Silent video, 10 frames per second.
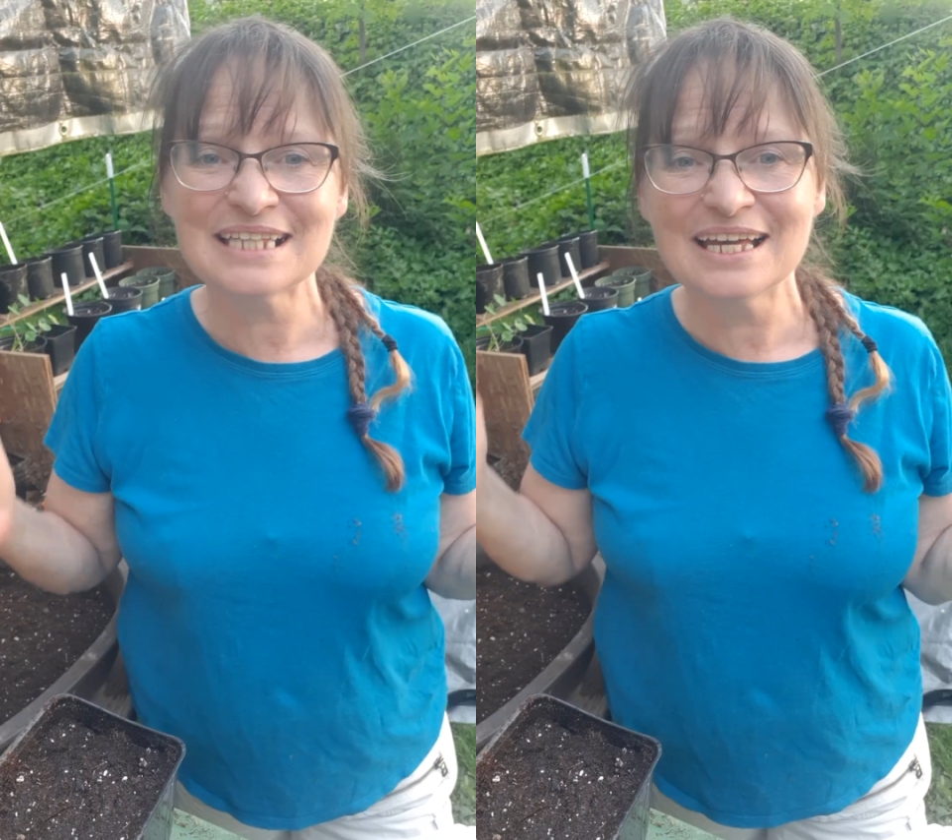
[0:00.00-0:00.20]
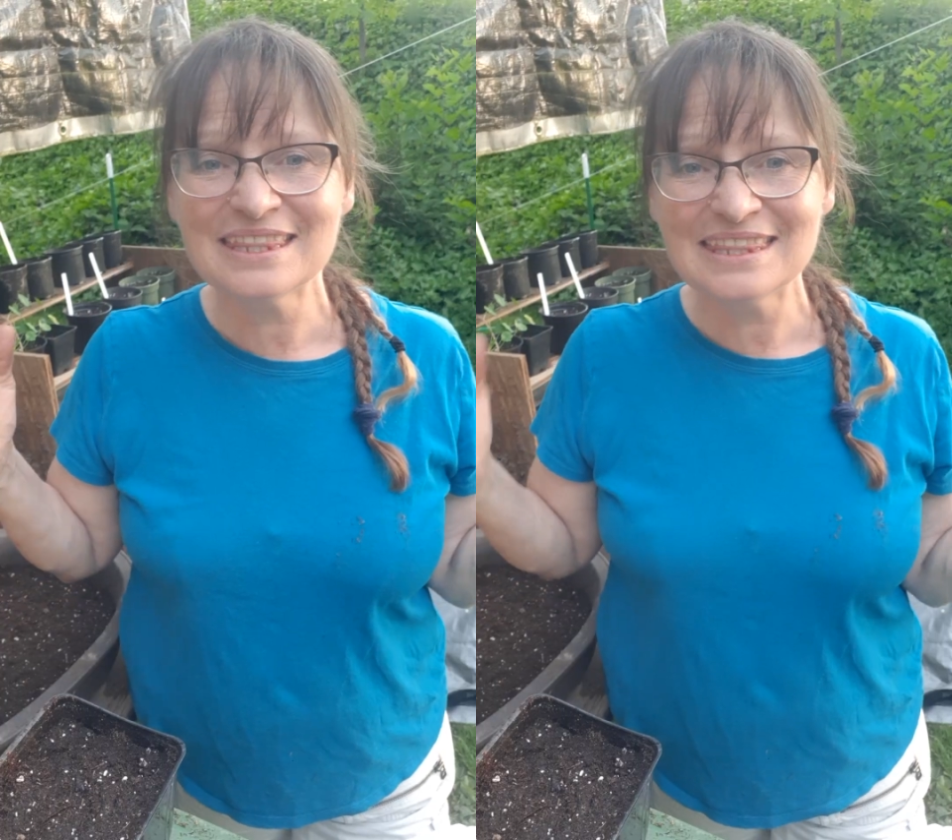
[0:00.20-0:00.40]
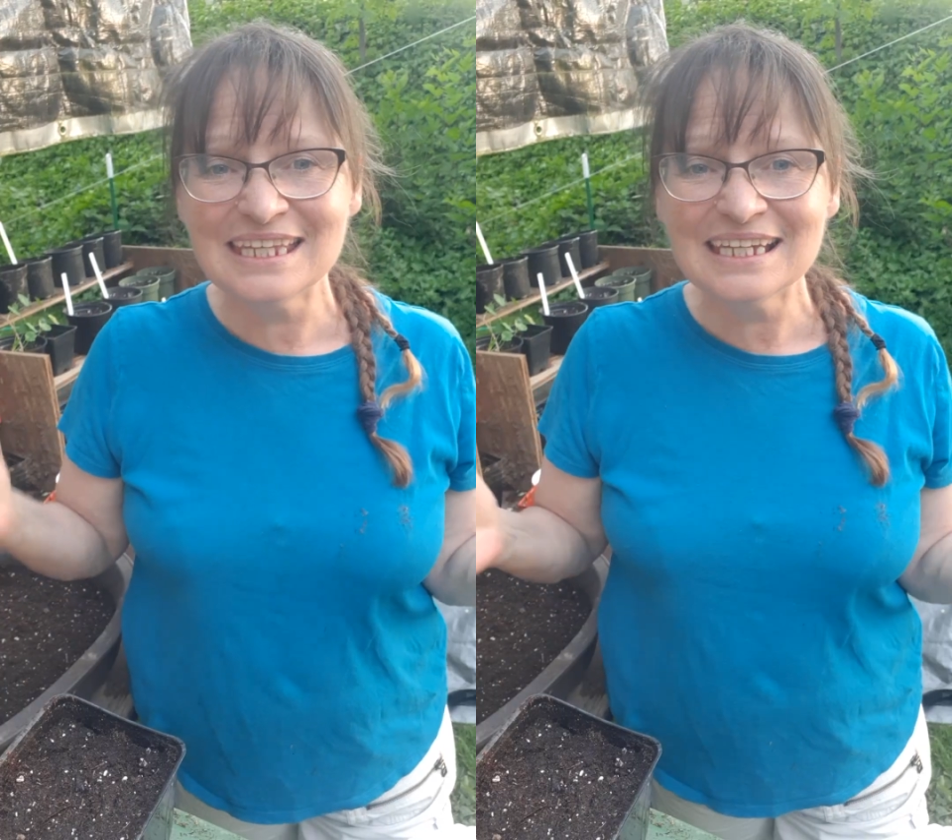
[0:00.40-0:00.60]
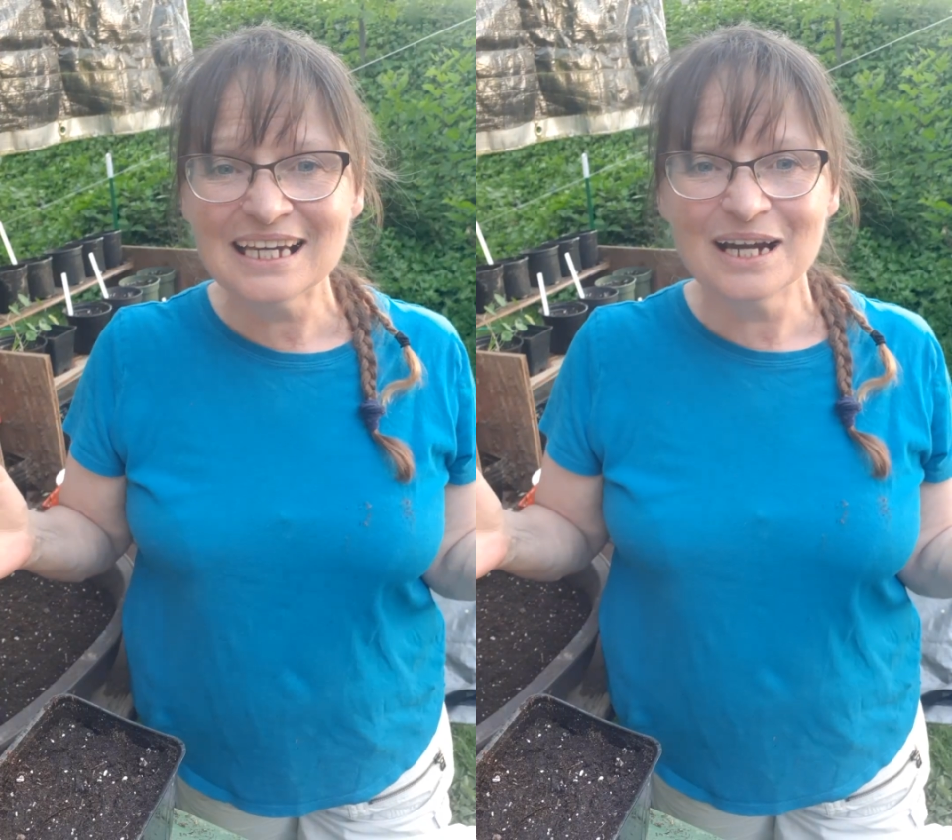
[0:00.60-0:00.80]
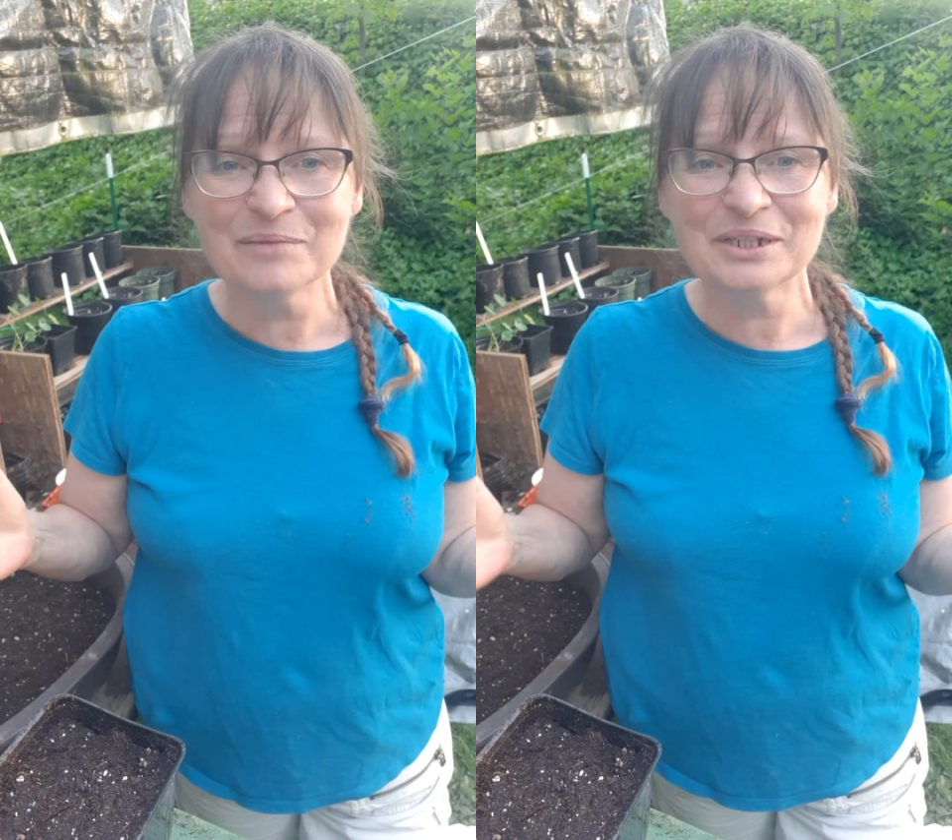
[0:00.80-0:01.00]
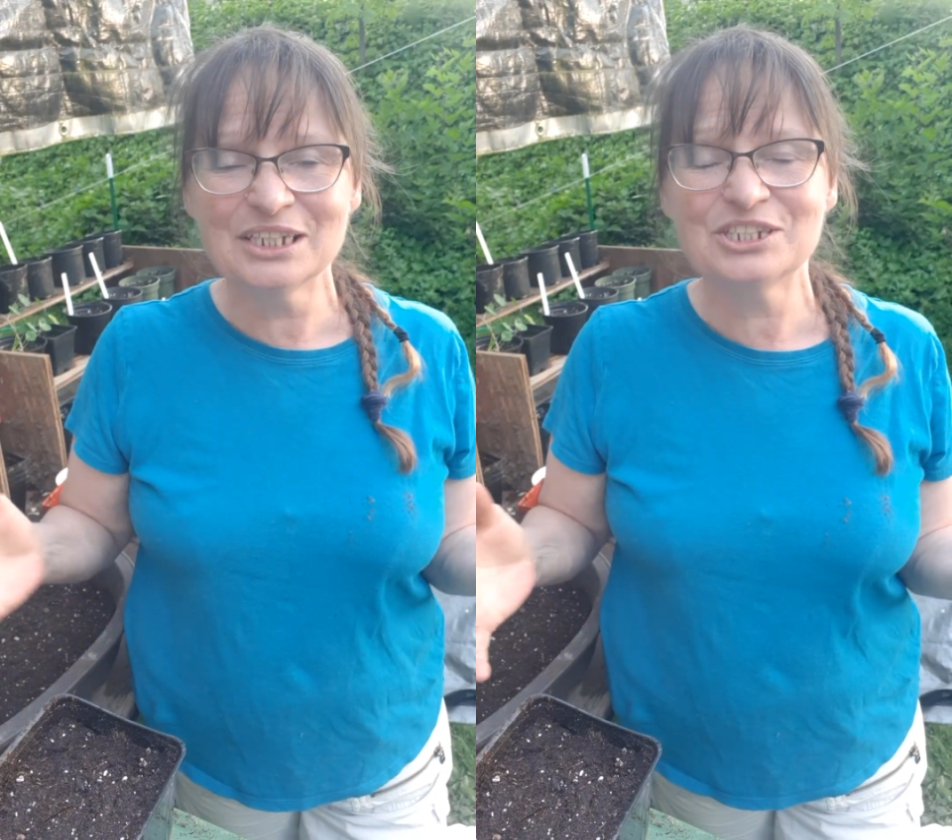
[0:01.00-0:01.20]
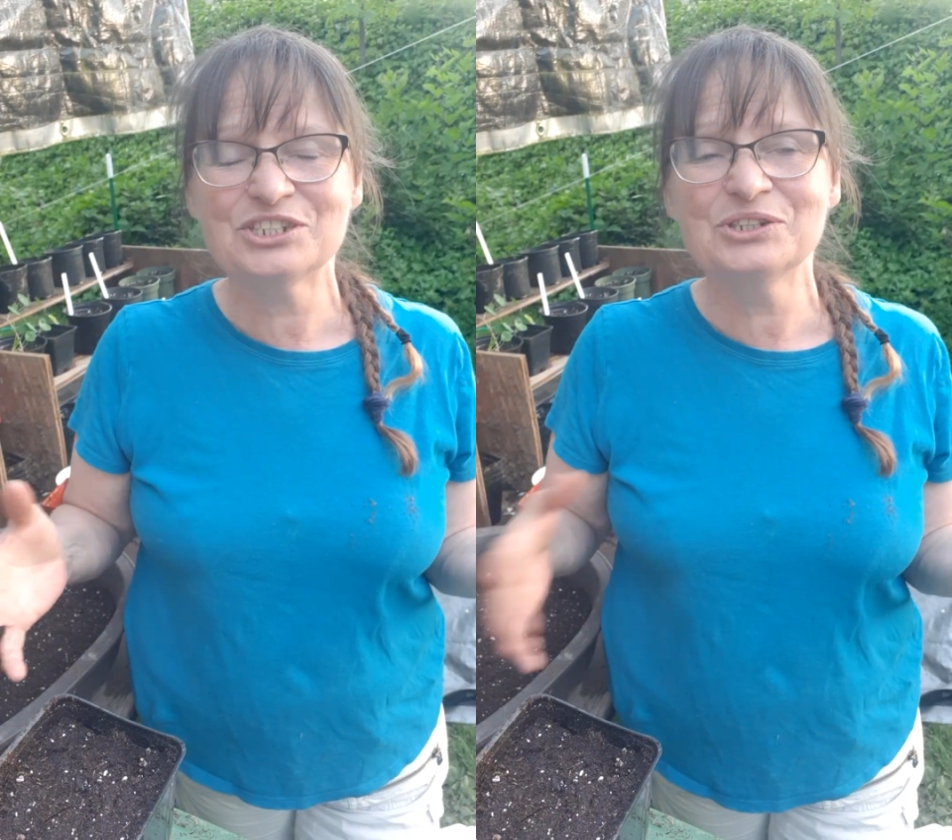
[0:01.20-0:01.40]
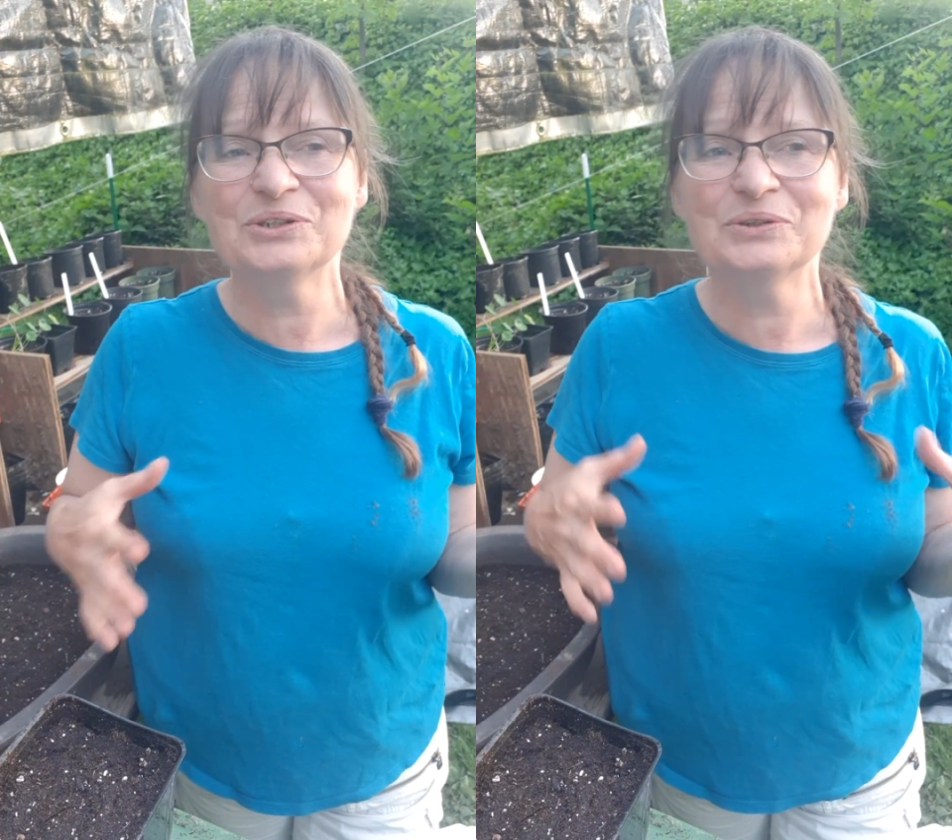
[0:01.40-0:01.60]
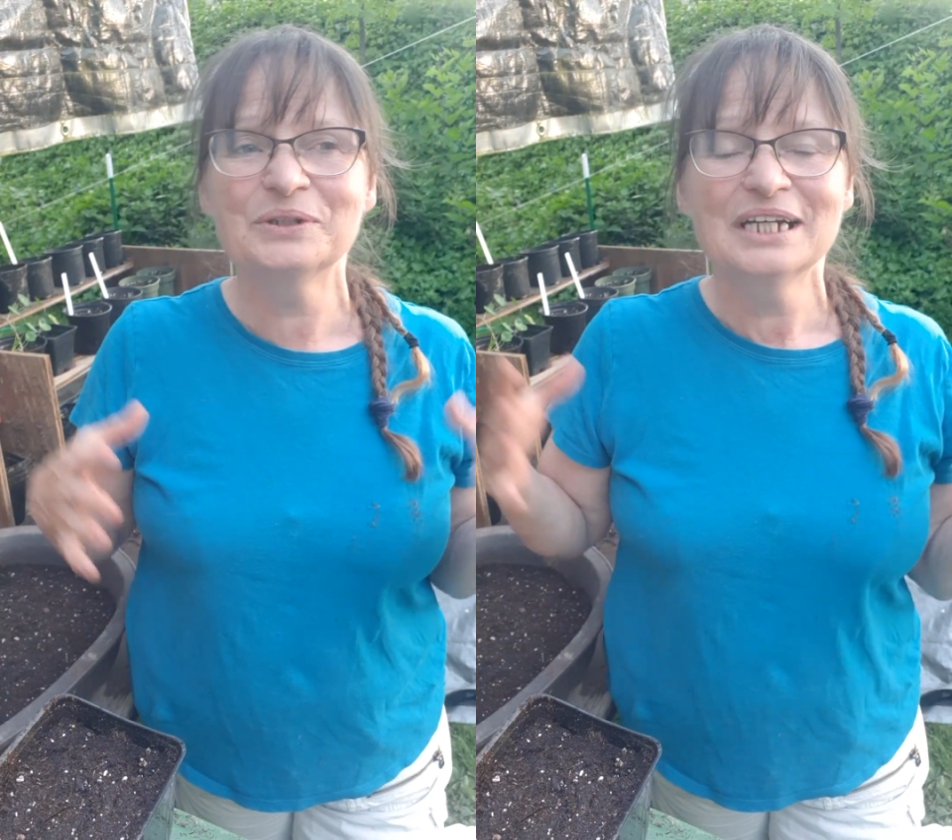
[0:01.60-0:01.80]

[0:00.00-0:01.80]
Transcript: I think I'm gonna do